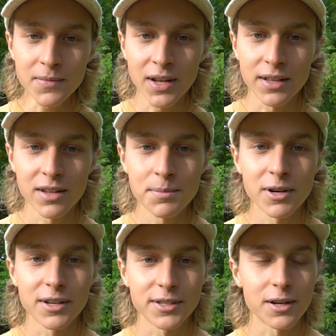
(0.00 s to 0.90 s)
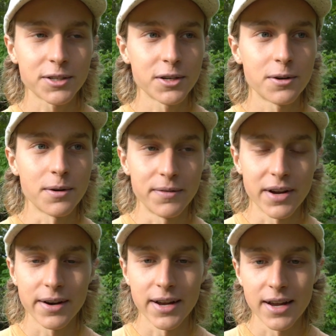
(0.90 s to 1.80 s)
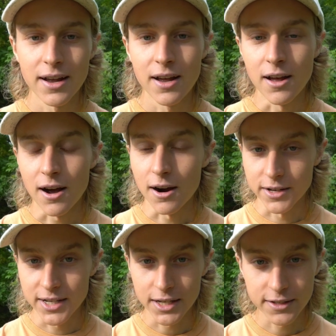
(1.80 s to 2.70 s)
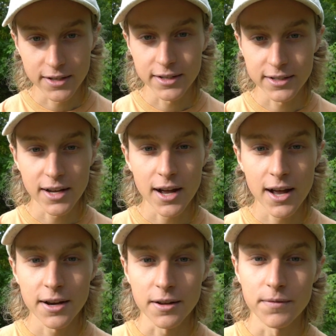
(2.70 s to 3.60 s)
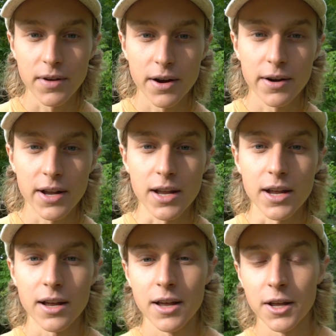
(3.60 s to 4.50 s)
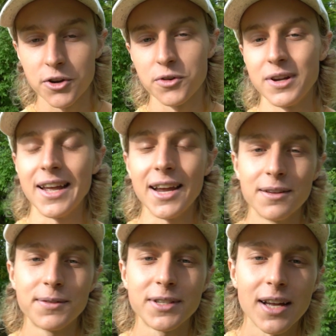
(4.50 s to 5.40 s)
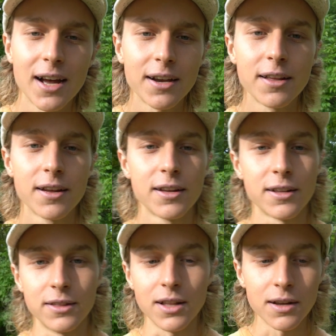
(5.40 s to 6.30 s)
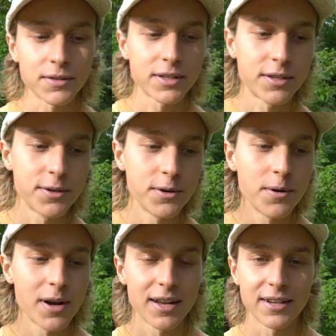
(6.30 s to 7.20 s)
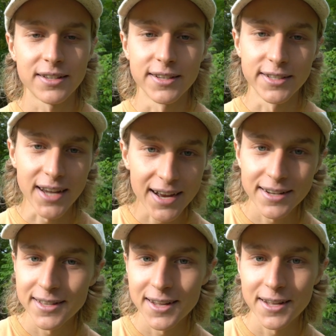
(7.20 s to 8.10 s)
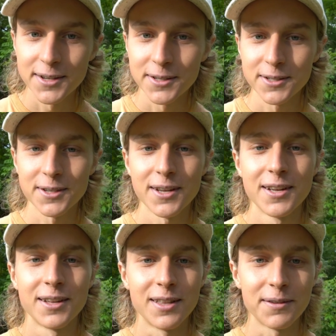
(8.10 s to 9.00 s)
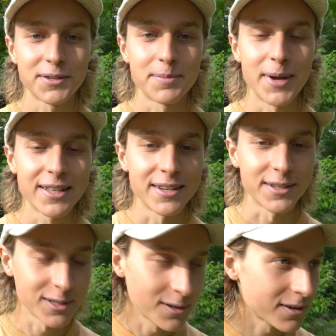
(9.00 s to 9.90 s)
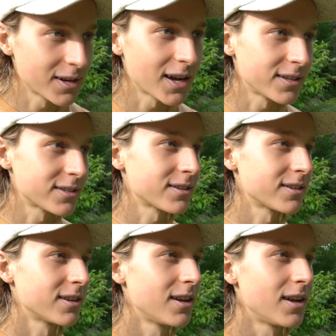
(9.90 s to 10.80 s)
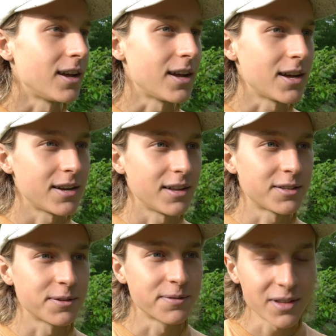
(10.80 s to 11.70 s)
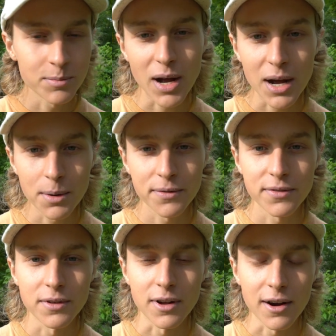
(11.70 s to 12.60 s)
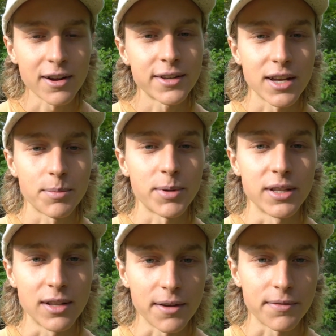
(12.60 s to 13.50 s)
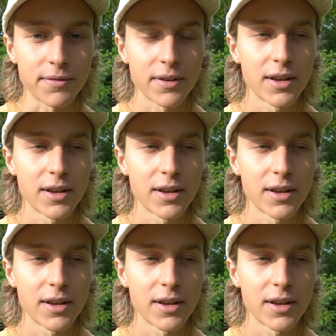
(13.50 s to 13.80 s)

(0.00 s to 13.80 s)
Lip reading: And Libra is also a very artistic sign, a very creative sign. Loves to design things, loves to make things look nice, and it's a really powerful archetype in life